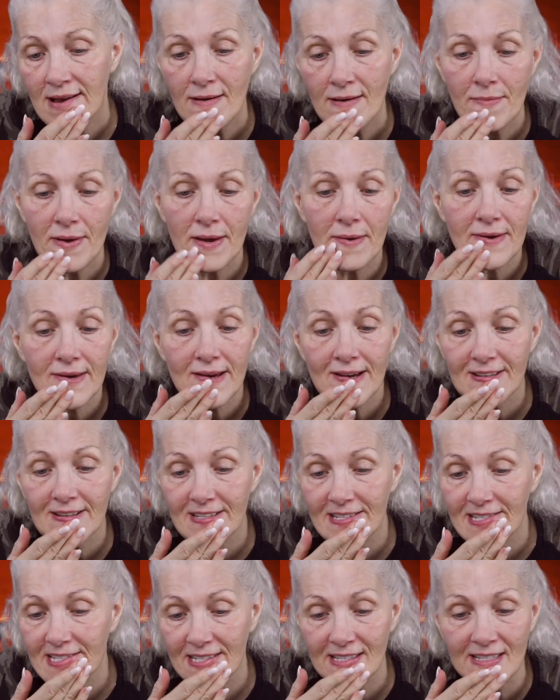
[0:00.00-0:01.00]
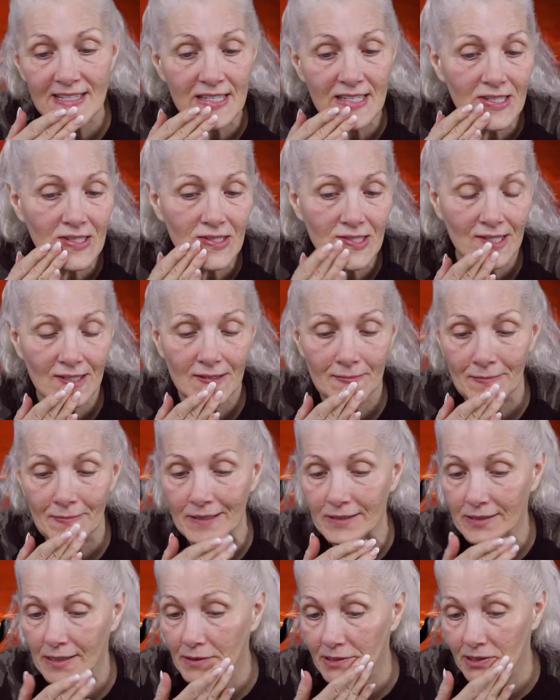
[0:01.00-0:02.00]
Maybe I just didn't use as
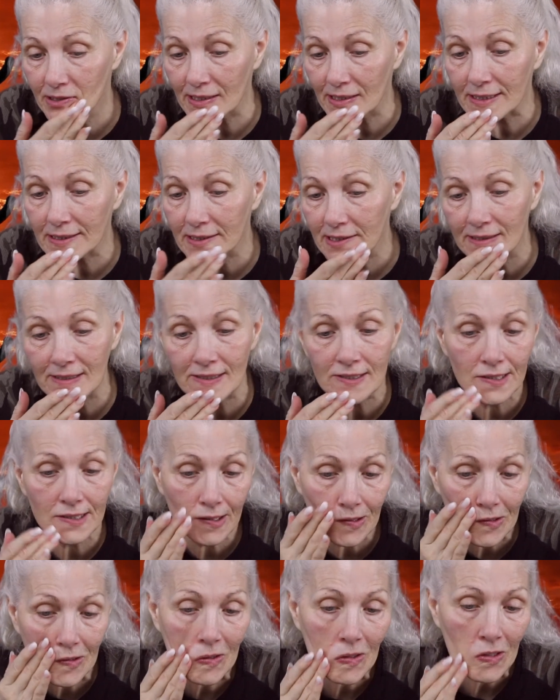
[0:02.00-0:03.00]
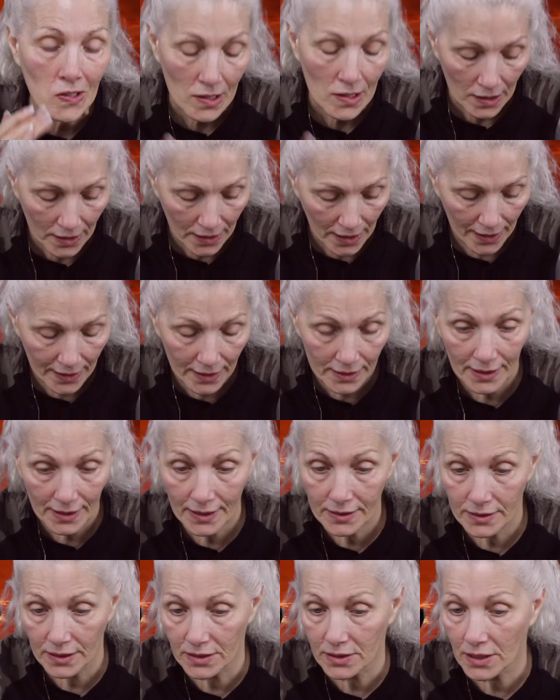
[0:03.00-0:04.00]
much. I was trying to use it kind of
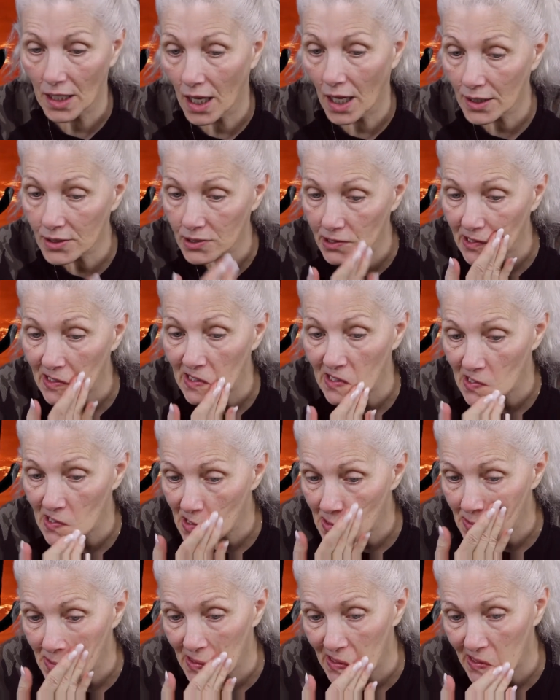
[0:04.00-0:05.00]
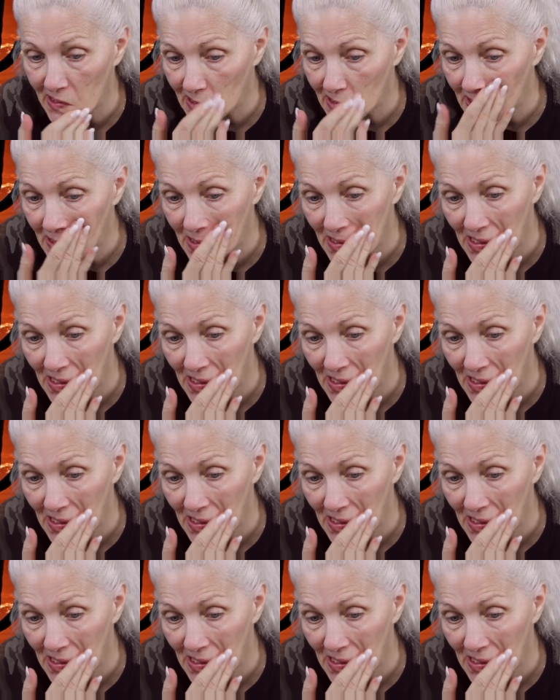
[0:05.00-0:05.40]
like the Tatcha one,